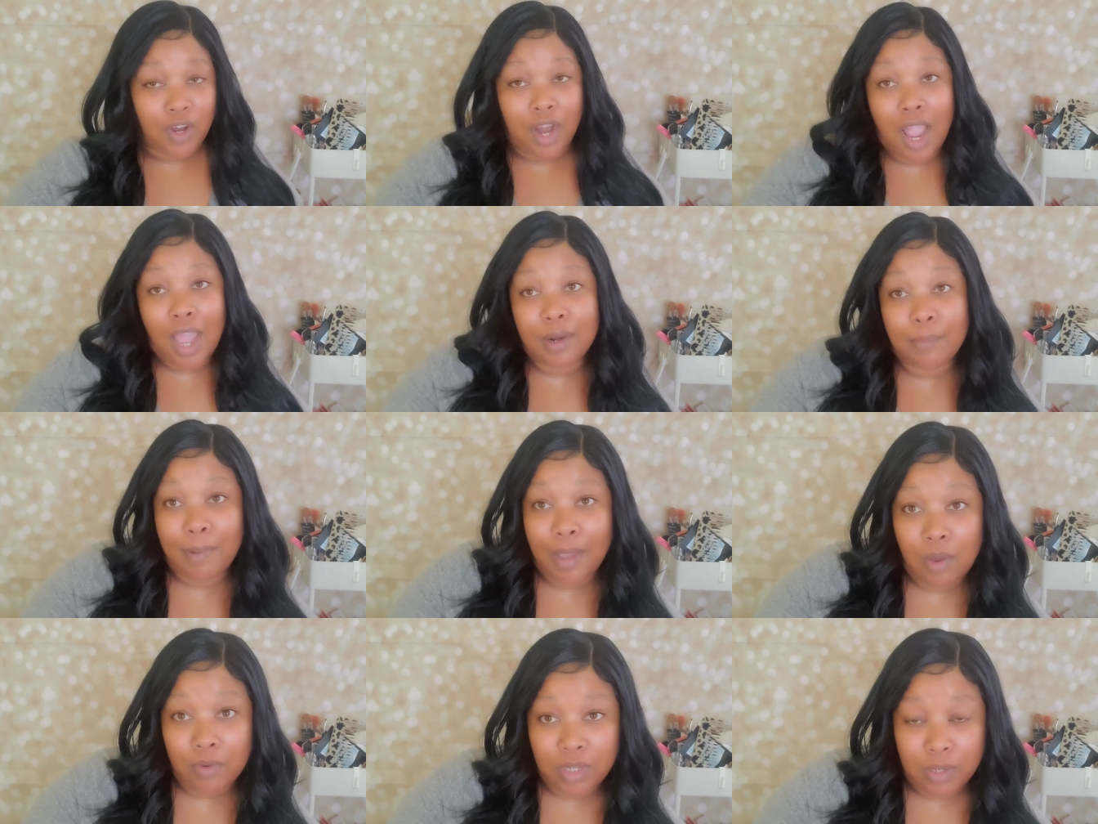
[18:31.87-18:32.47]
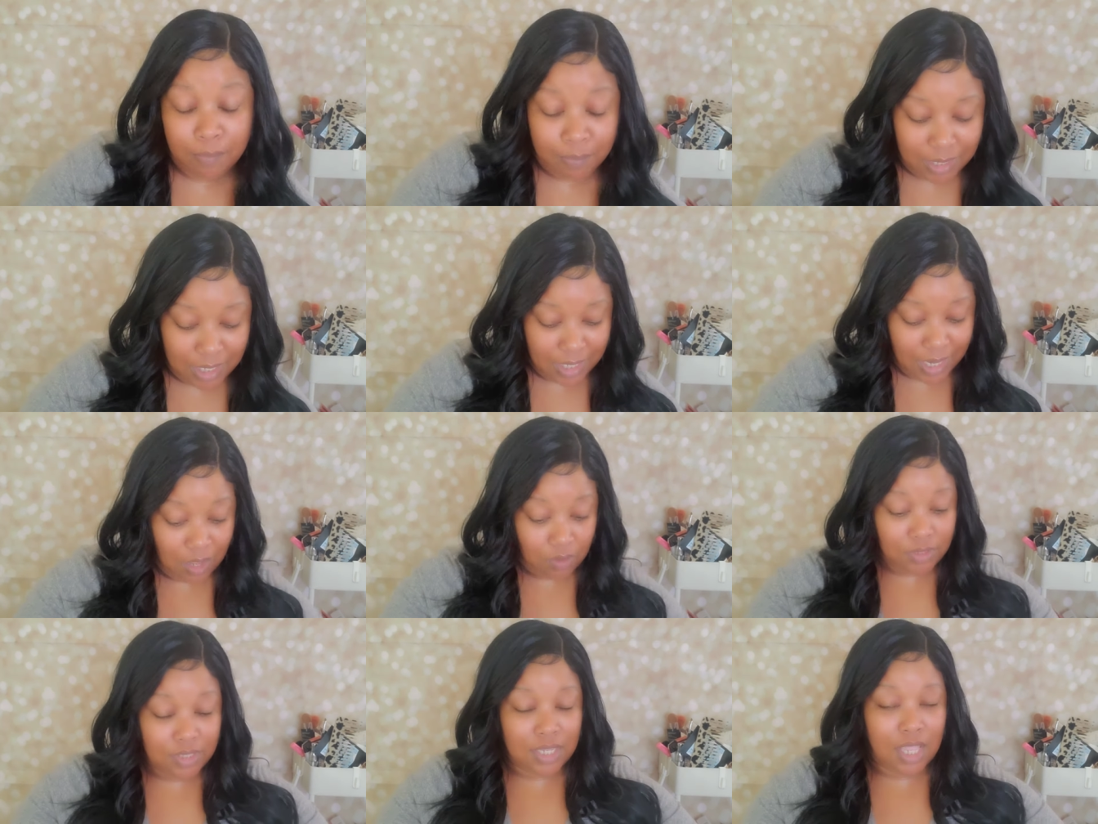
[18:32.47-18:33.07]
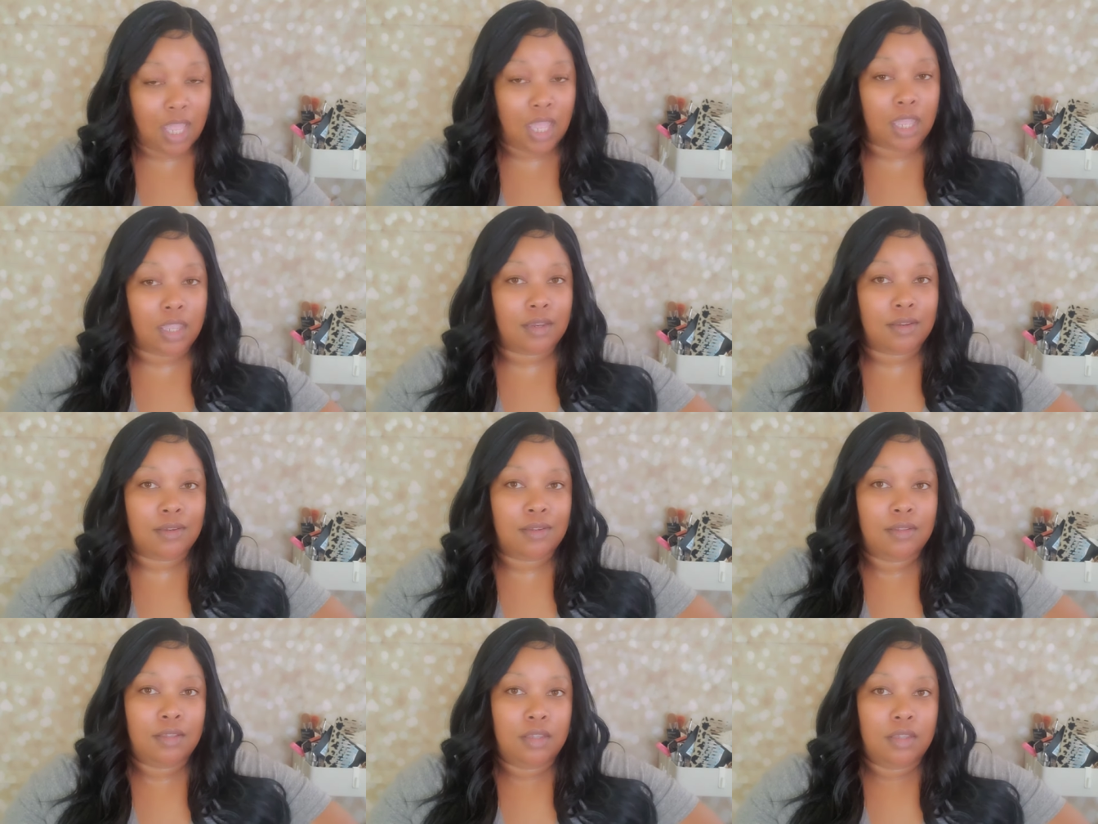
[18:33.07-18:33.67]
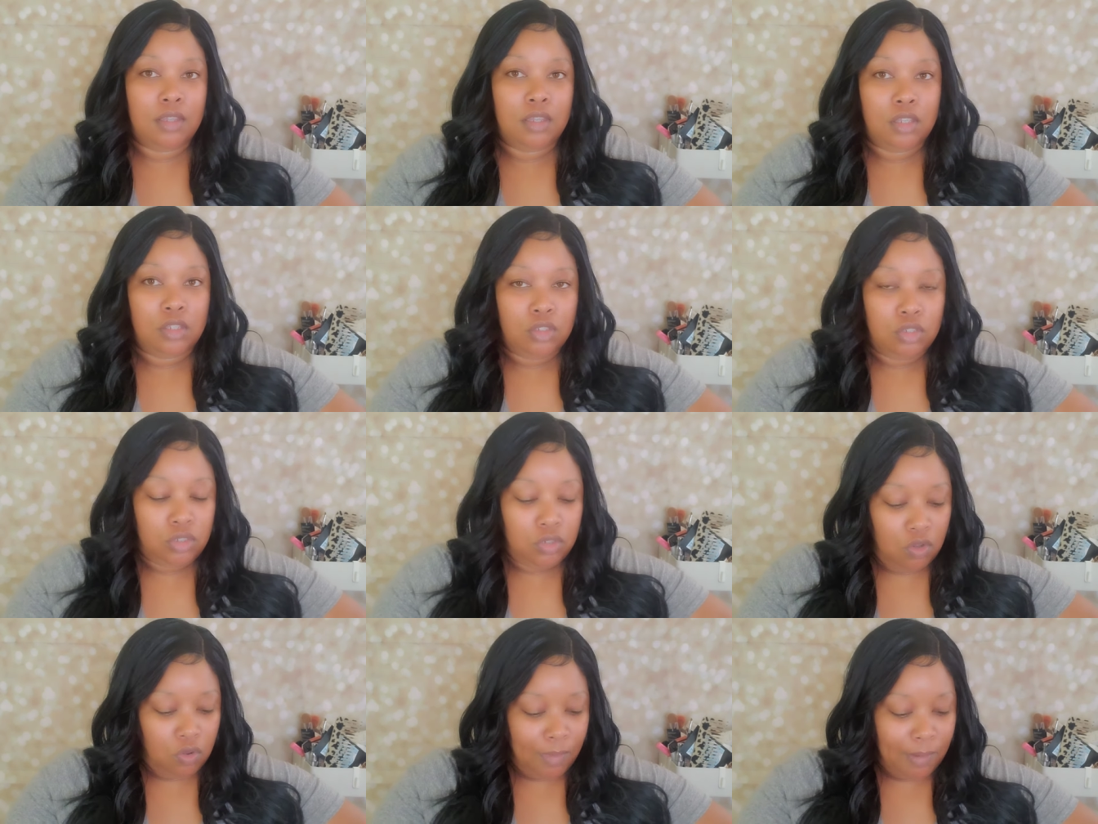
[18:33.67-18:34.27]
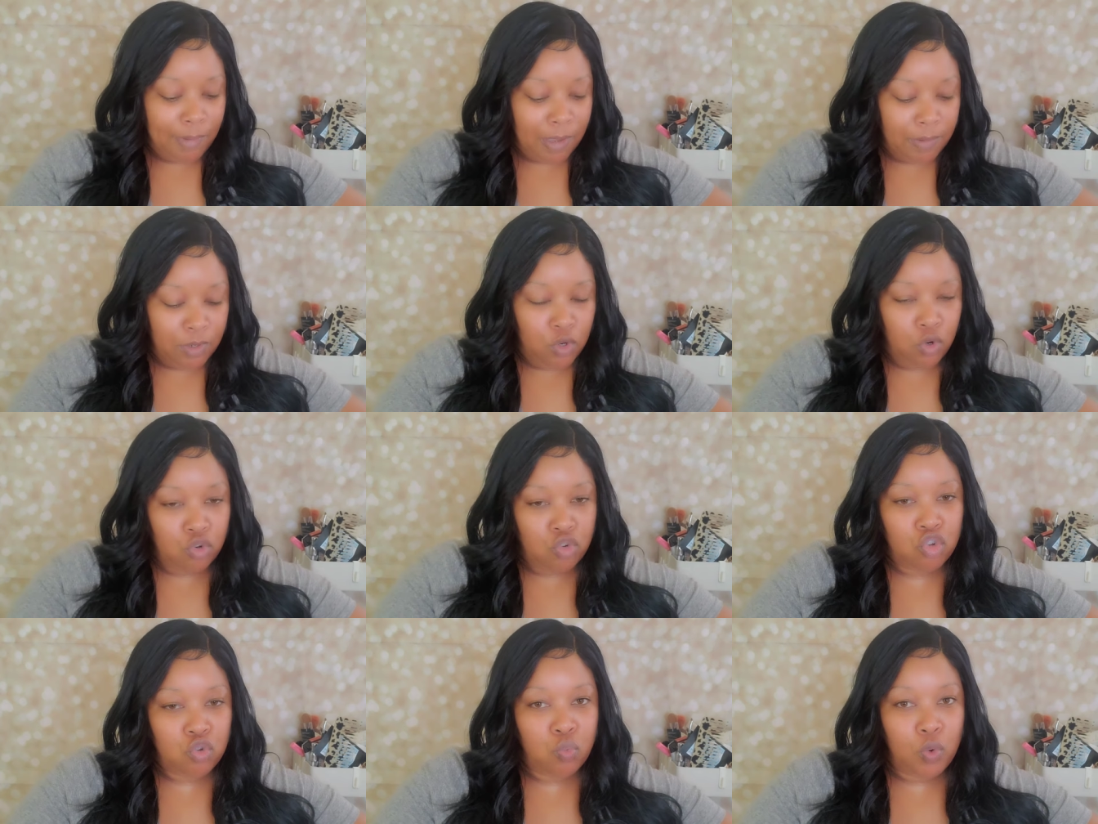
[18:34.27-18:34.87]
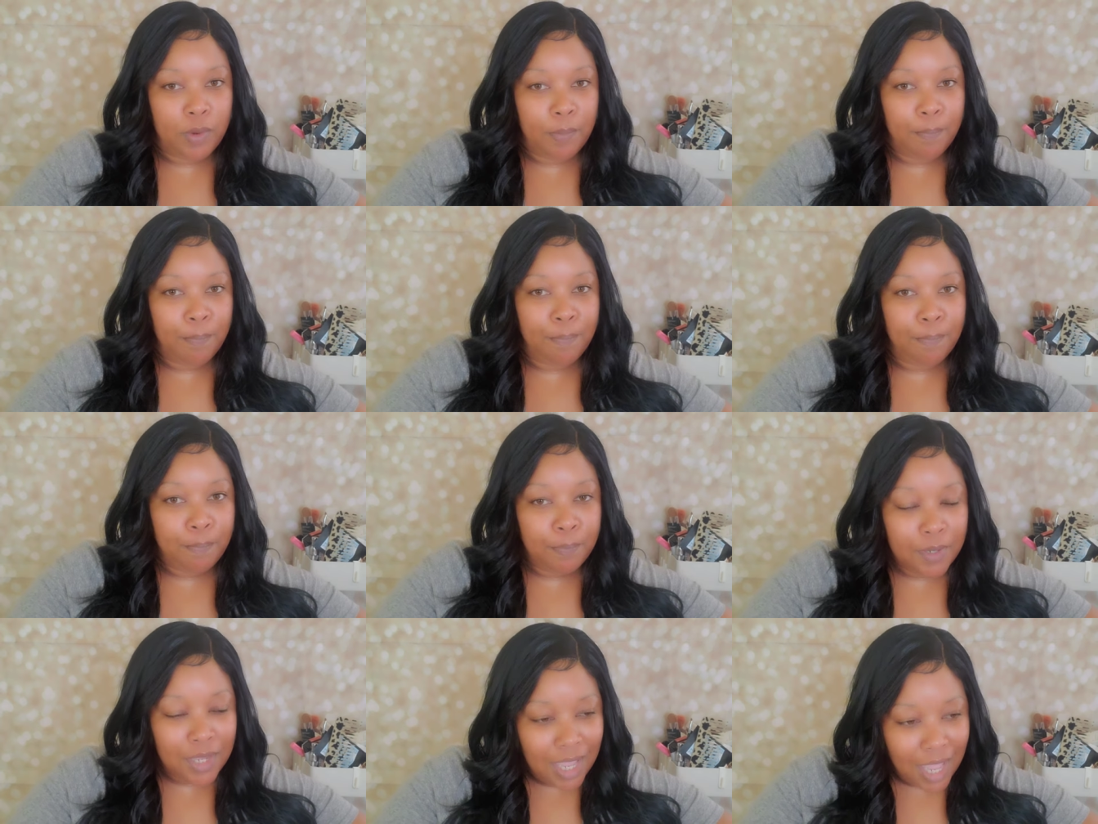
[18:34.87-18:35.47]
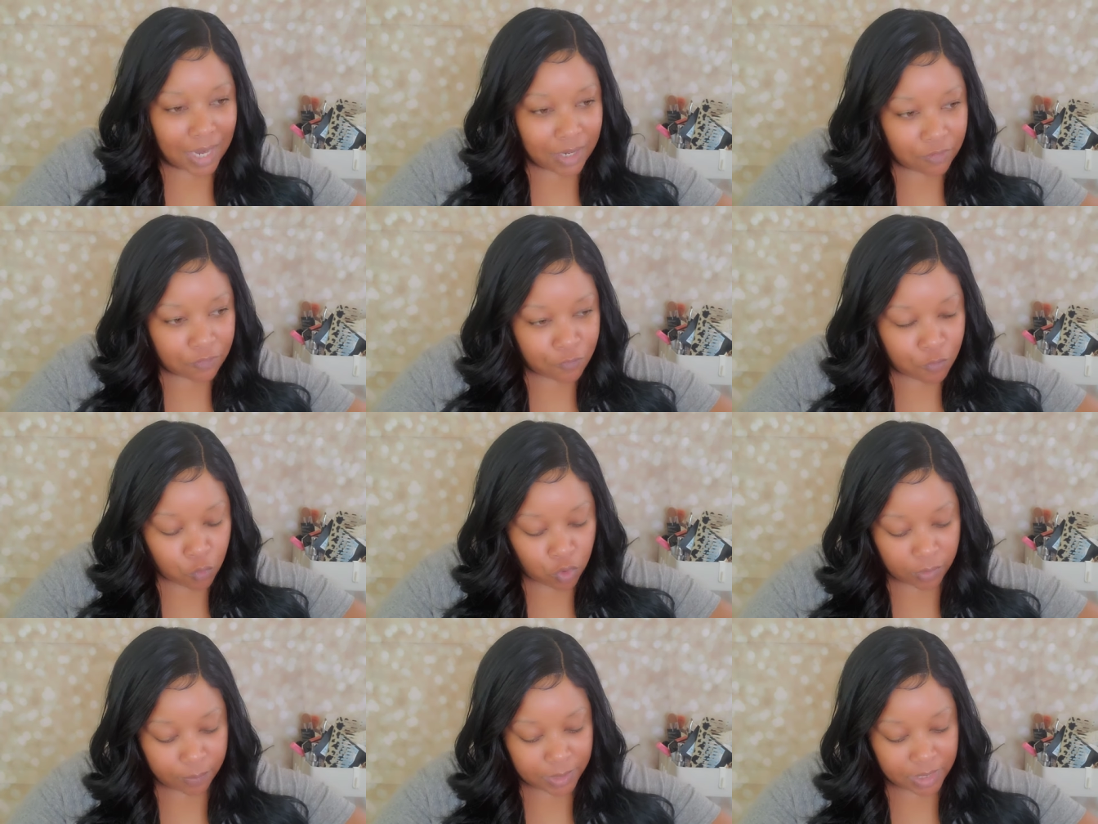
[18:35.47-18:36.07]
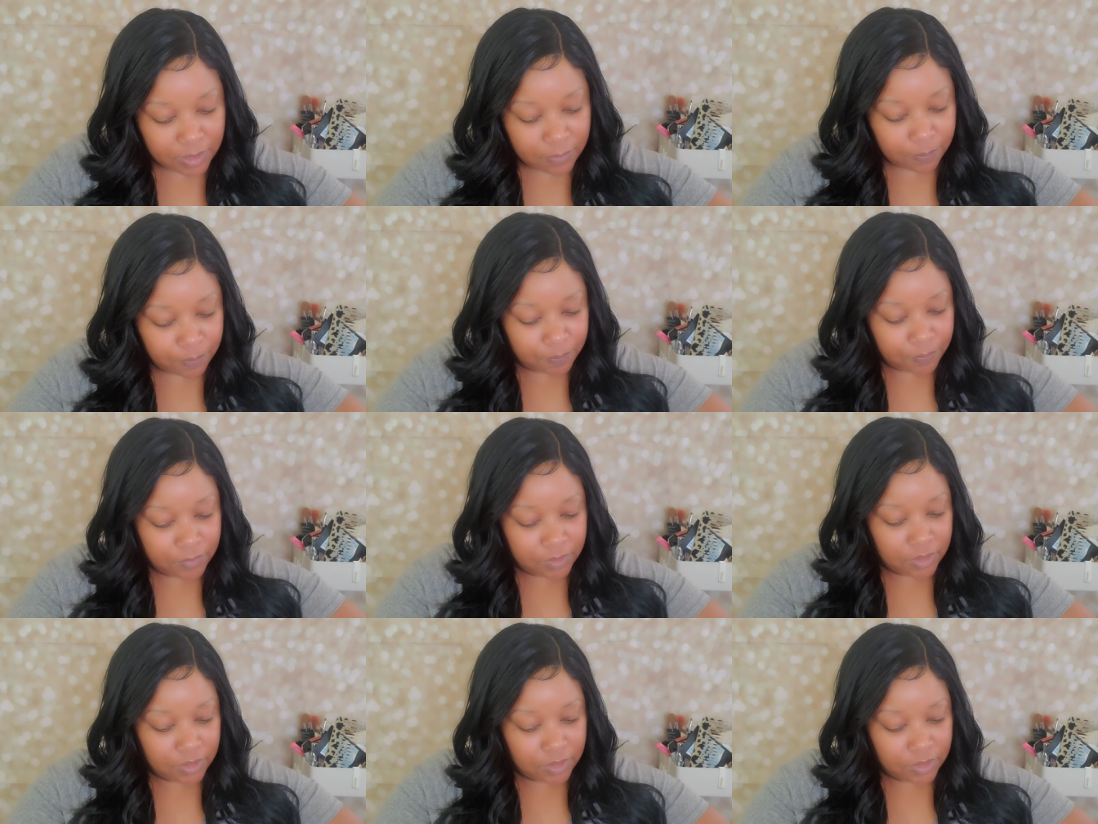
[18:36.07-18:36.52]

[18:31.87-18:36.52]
forgot about it being outside. So my baby girl just went and got it for me.